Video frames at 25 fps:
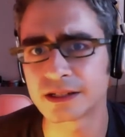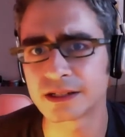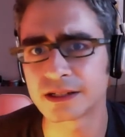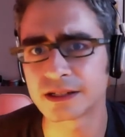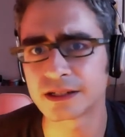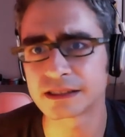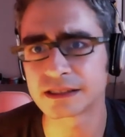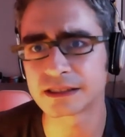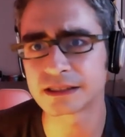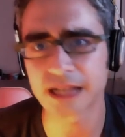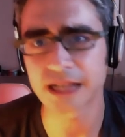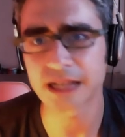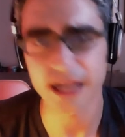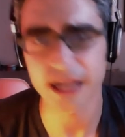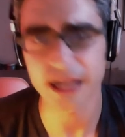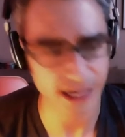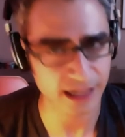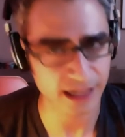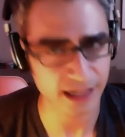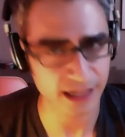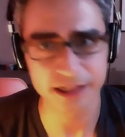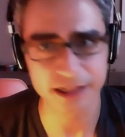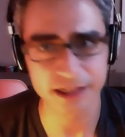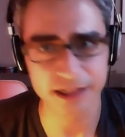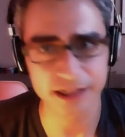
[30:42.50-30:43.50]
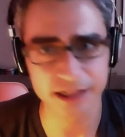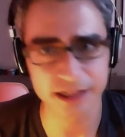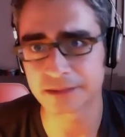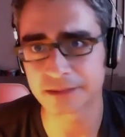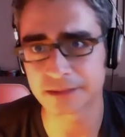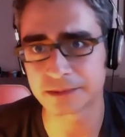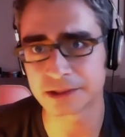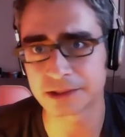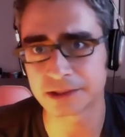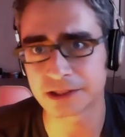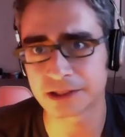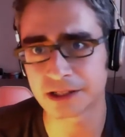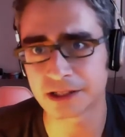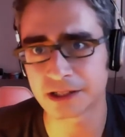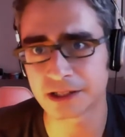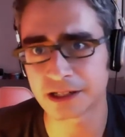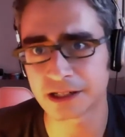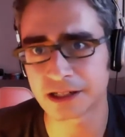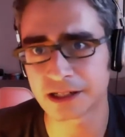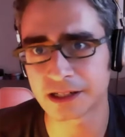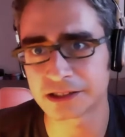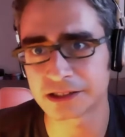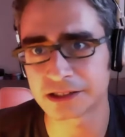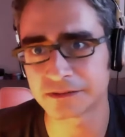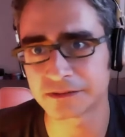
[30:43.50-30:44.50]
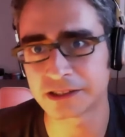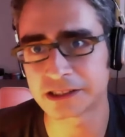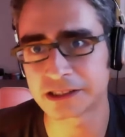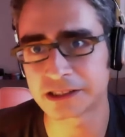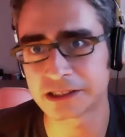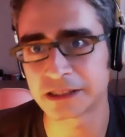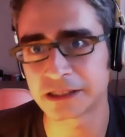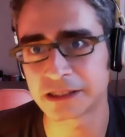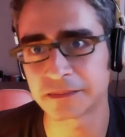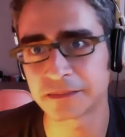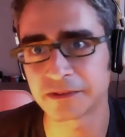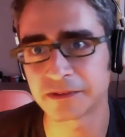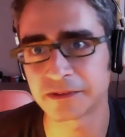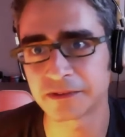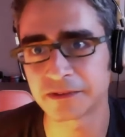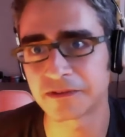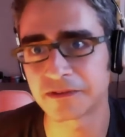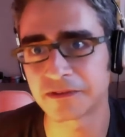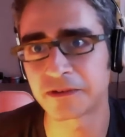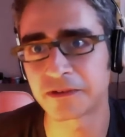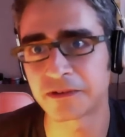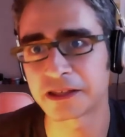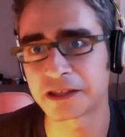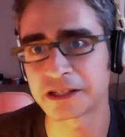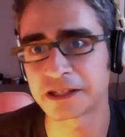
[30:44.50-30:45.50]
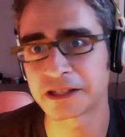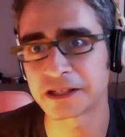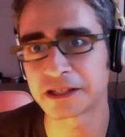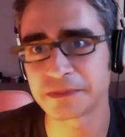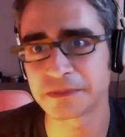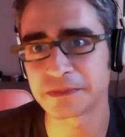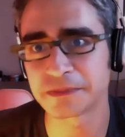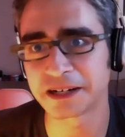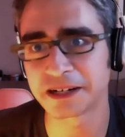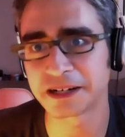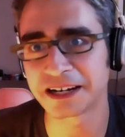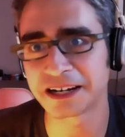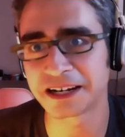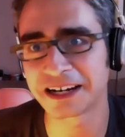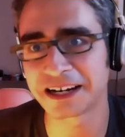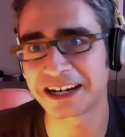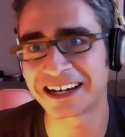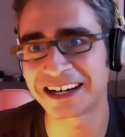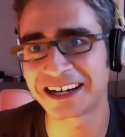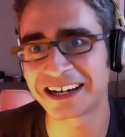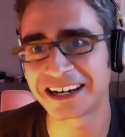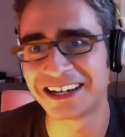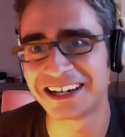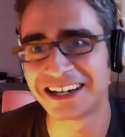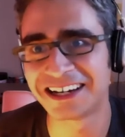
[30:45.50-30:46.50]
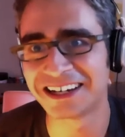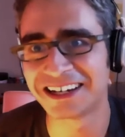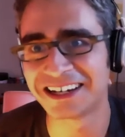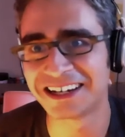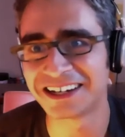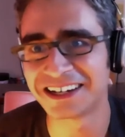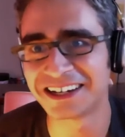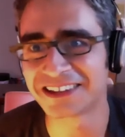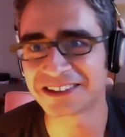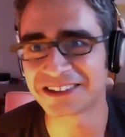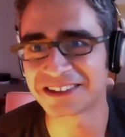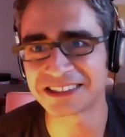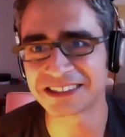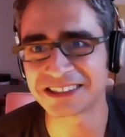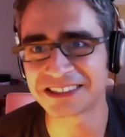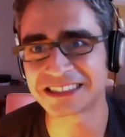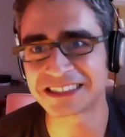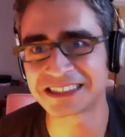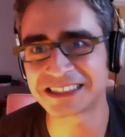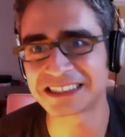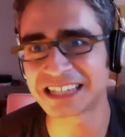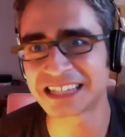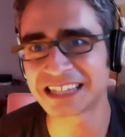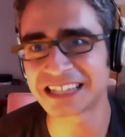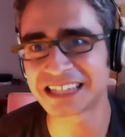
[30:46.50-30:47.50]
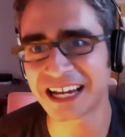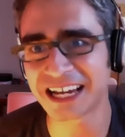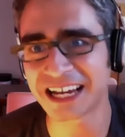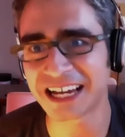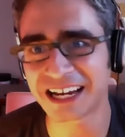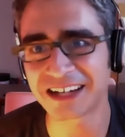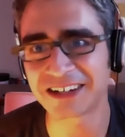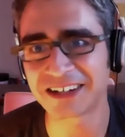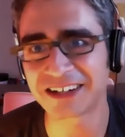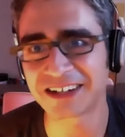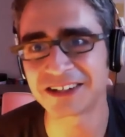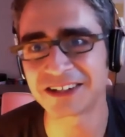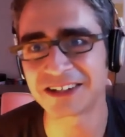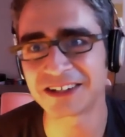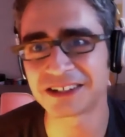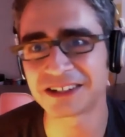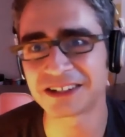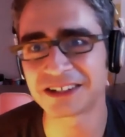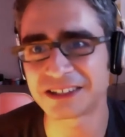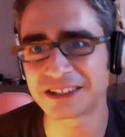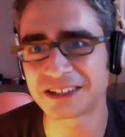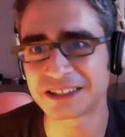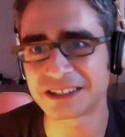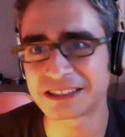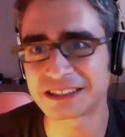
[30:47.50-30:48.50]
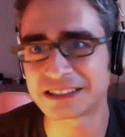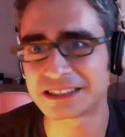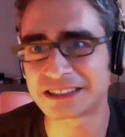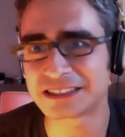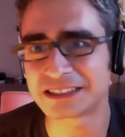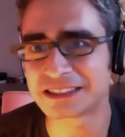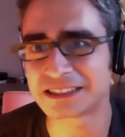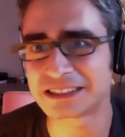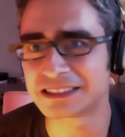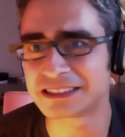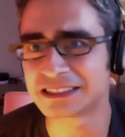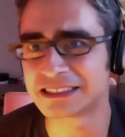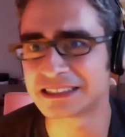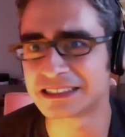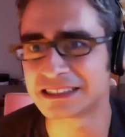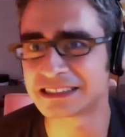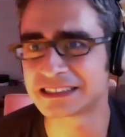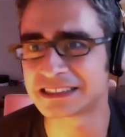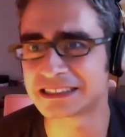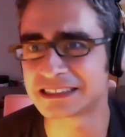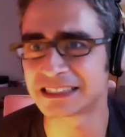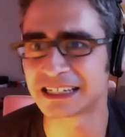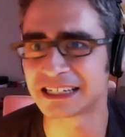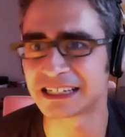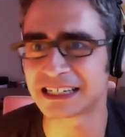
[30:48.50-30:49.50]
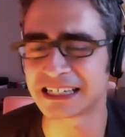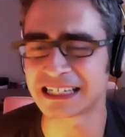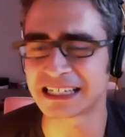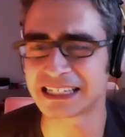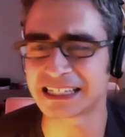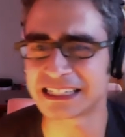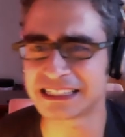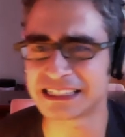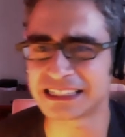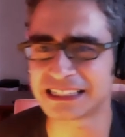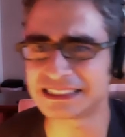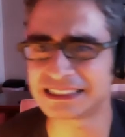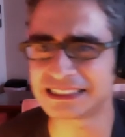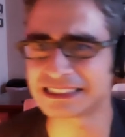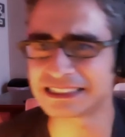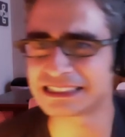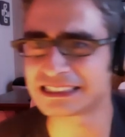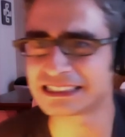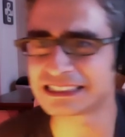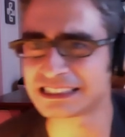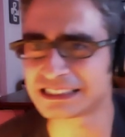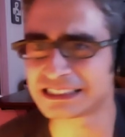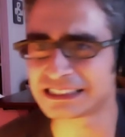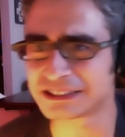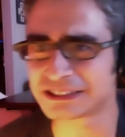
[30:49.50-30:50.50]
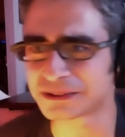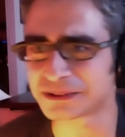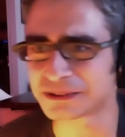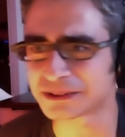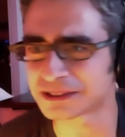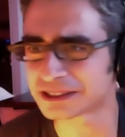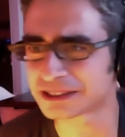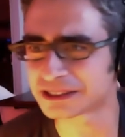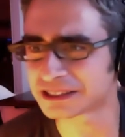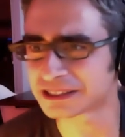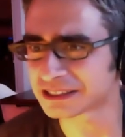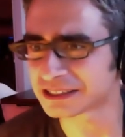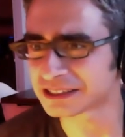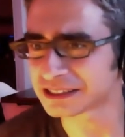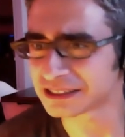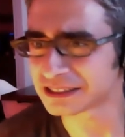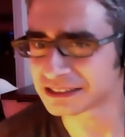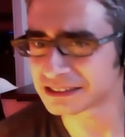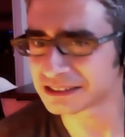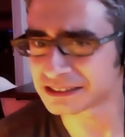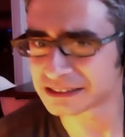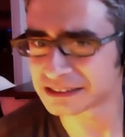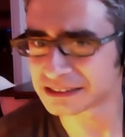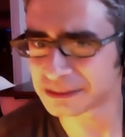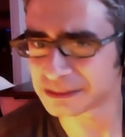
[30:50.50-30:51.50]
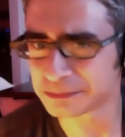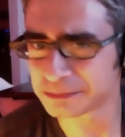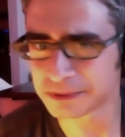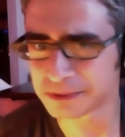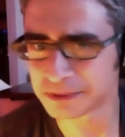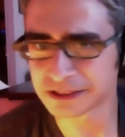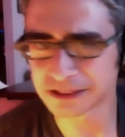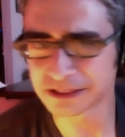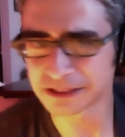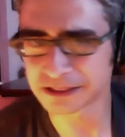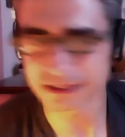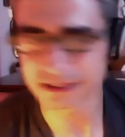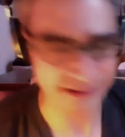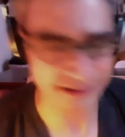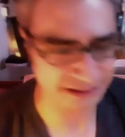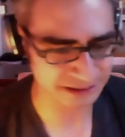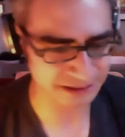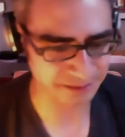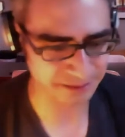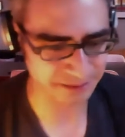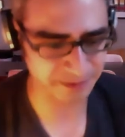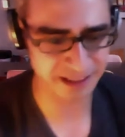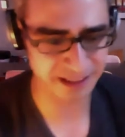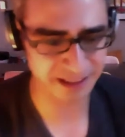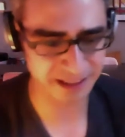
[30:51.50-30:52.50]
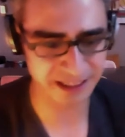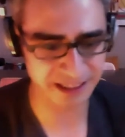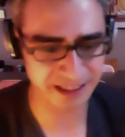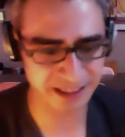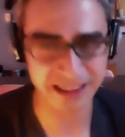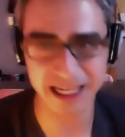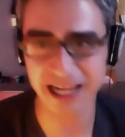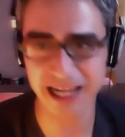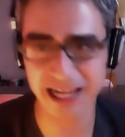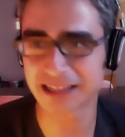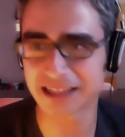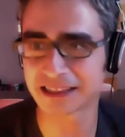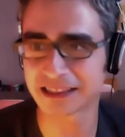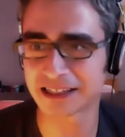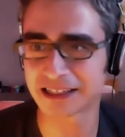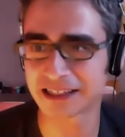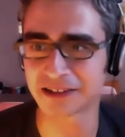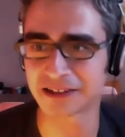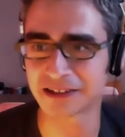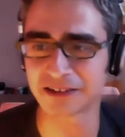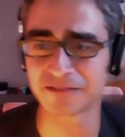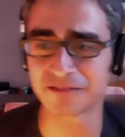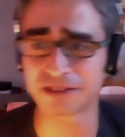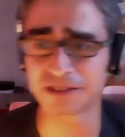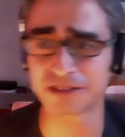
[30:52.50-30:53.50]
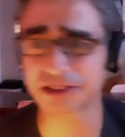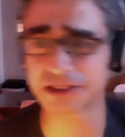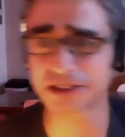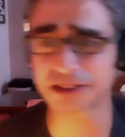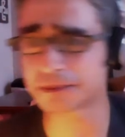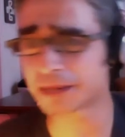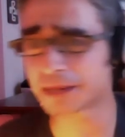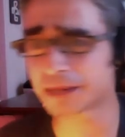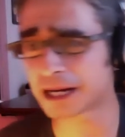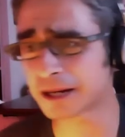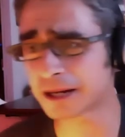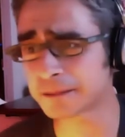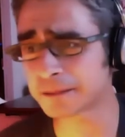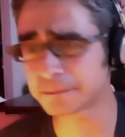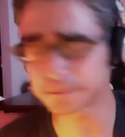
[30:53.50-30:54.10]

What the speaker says: tag, and I'm sorry I should for this, but there is a tag called easy or simple or something like that you can filter by.